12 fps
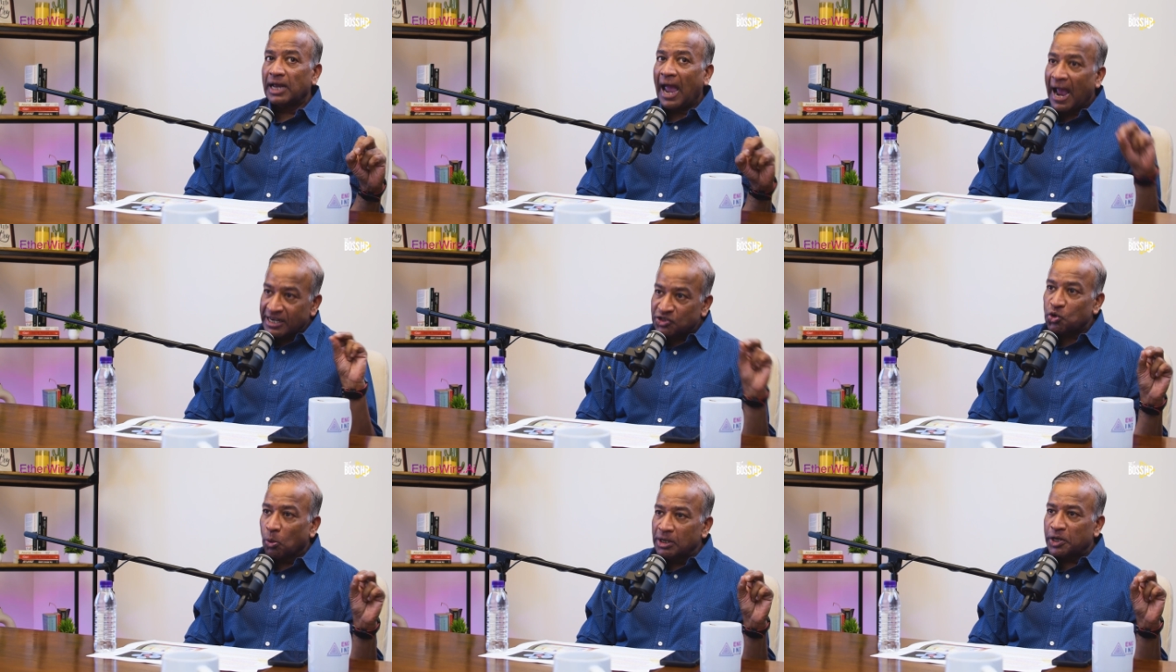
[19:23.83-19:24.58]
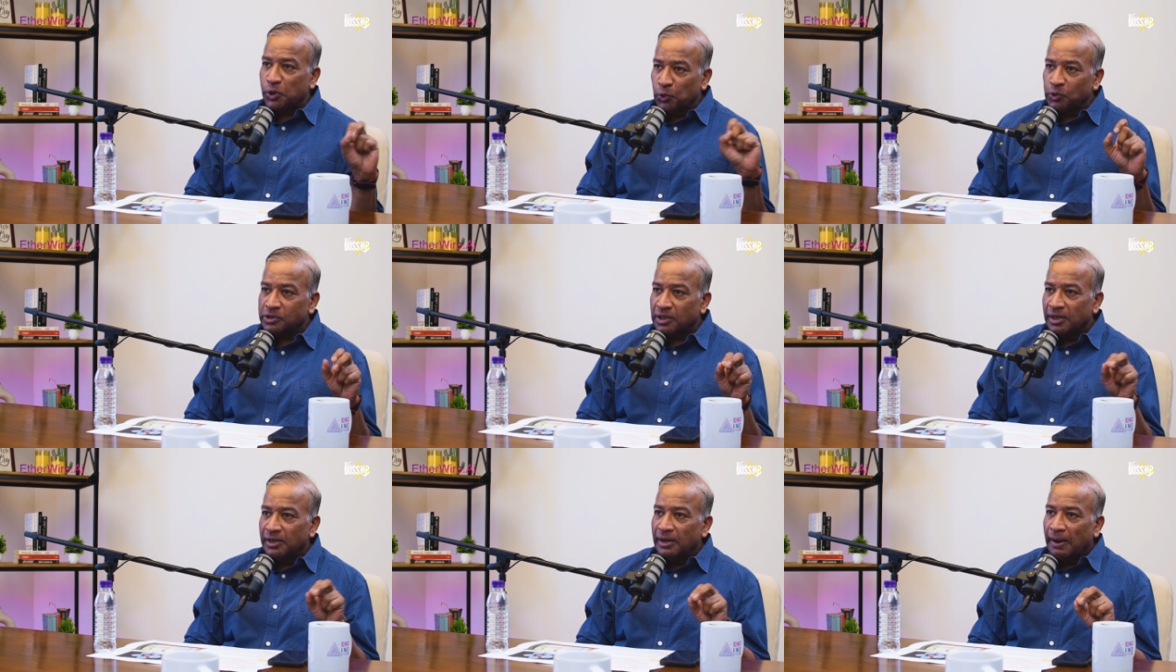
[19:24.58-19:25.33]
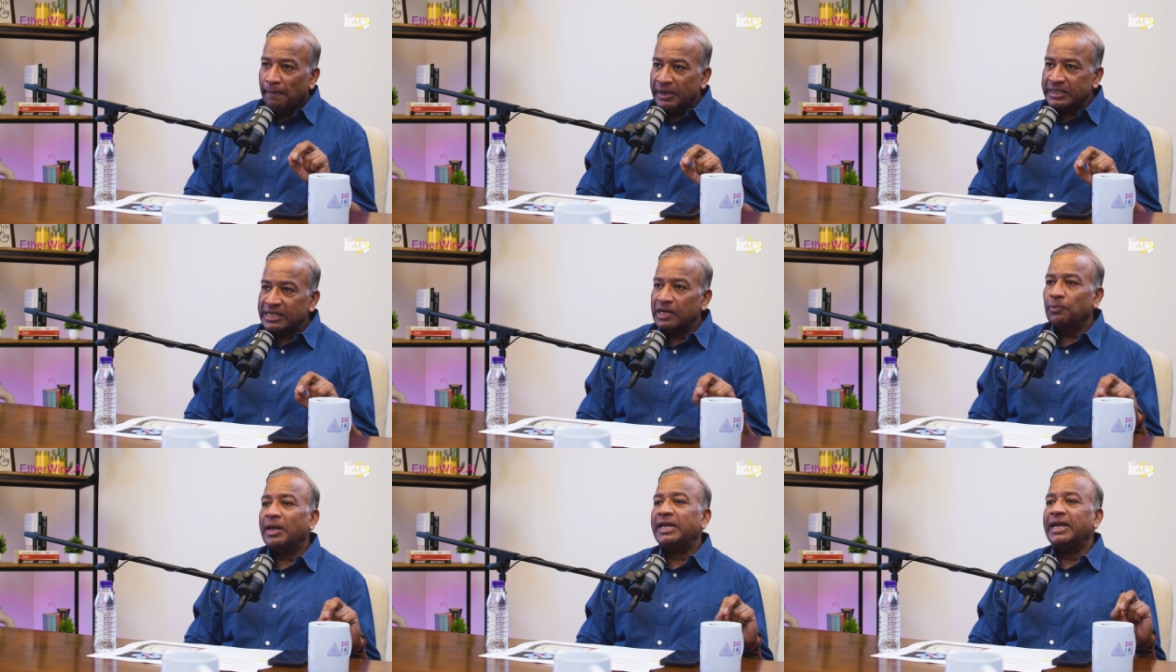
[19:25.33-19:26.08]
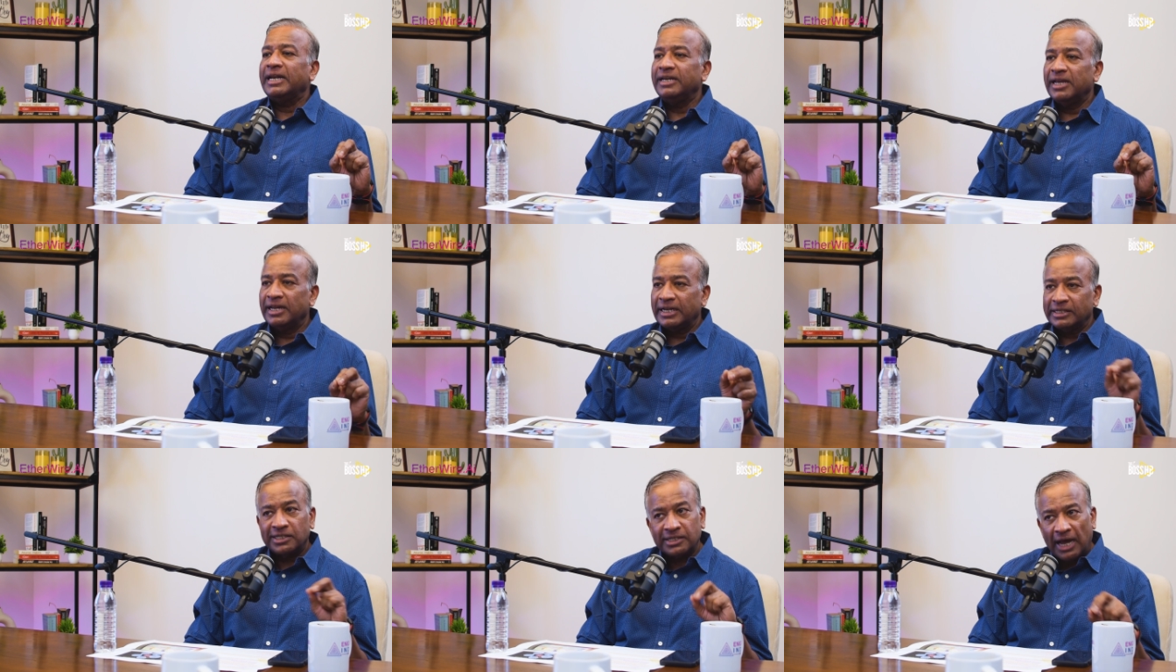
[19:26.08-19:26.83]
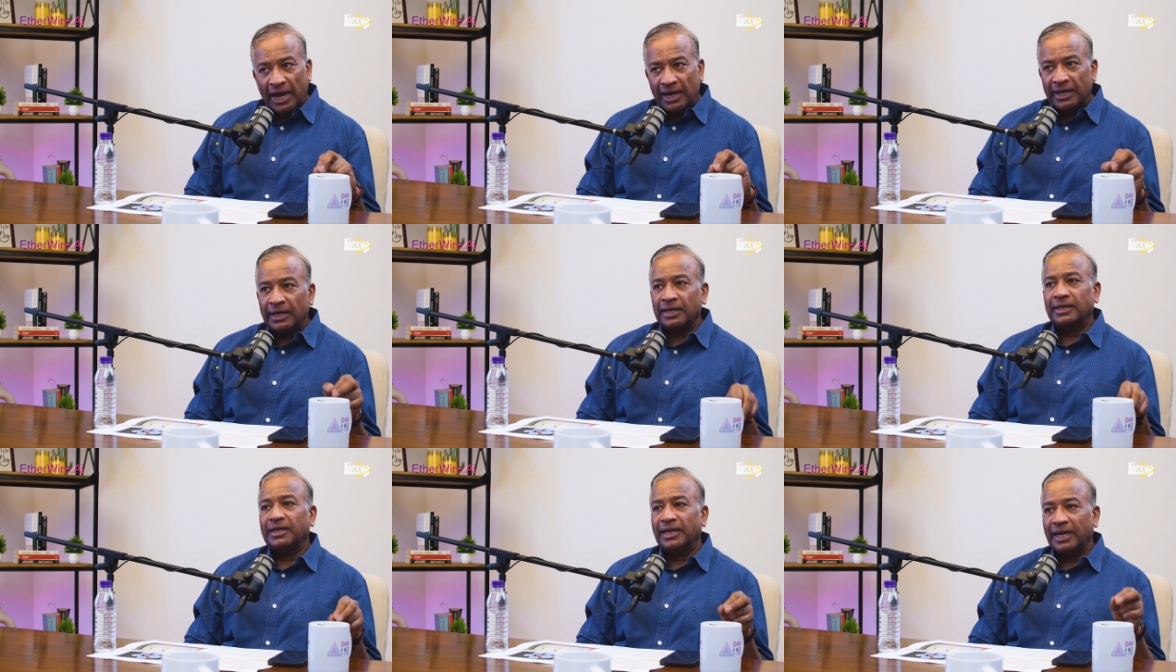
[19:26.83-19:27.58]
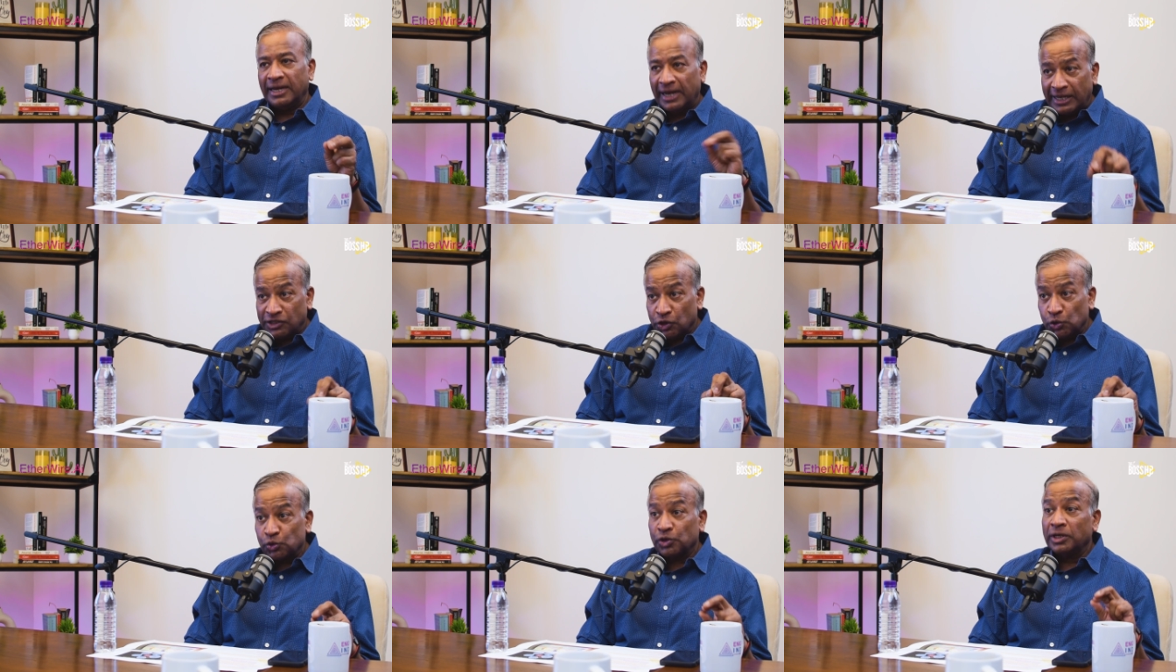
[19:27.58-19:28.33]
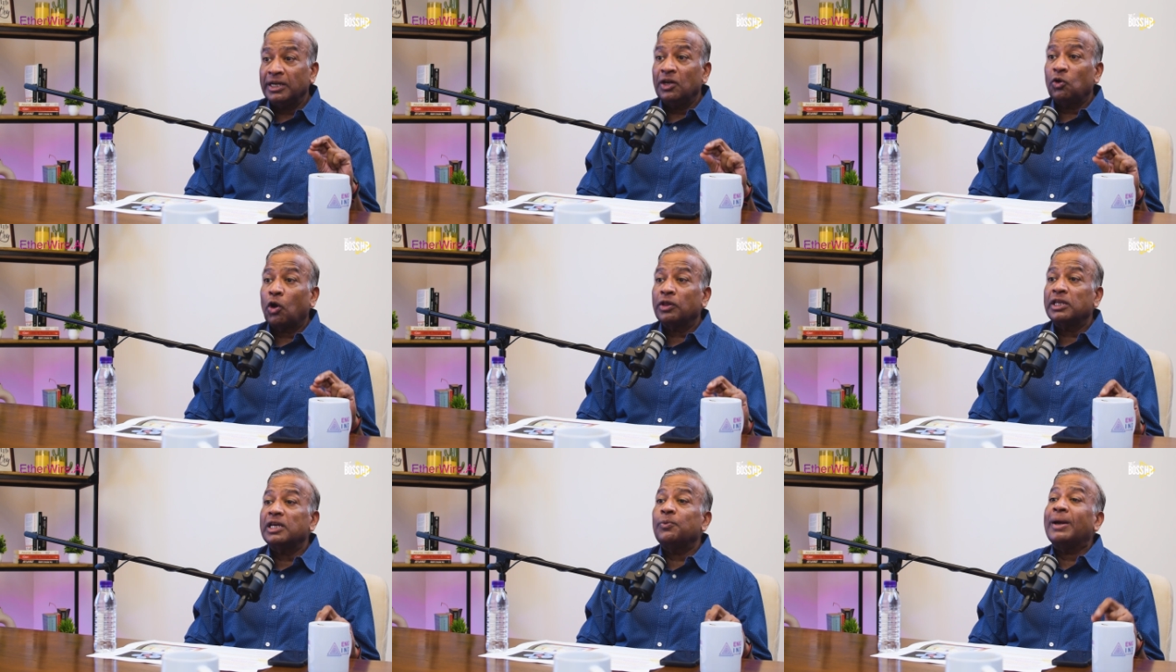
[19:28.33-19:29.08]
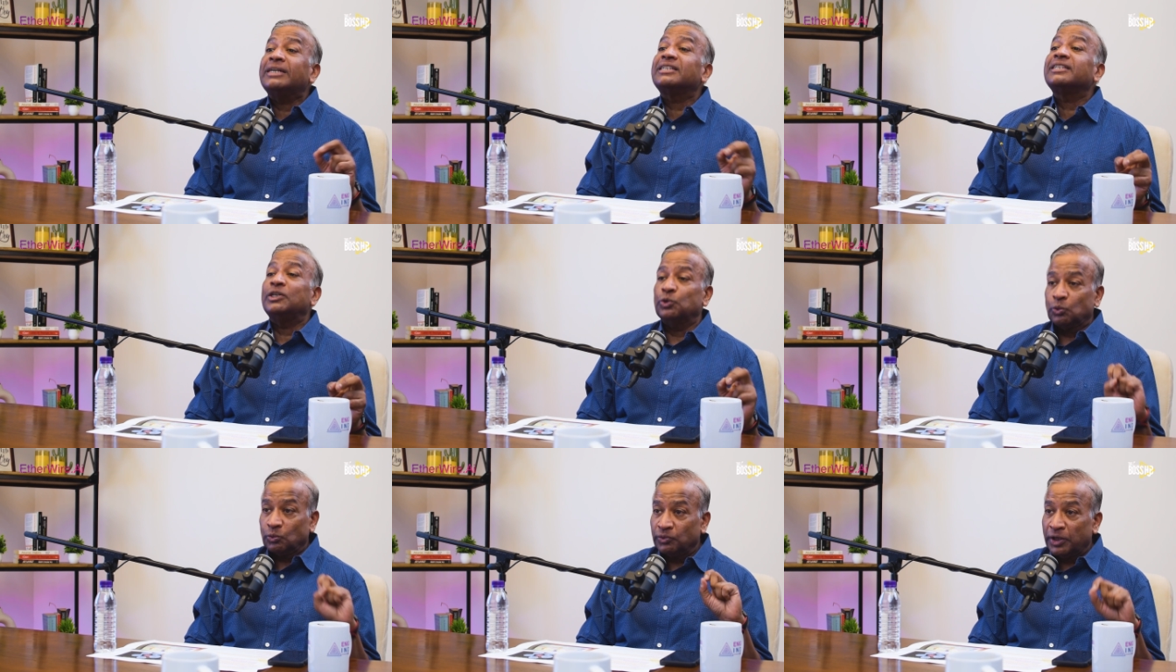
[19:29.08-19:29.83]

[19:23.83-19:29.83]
has global cues, yeah. but it's still very Indian in style, mm. in execution, in a lot of the events they do.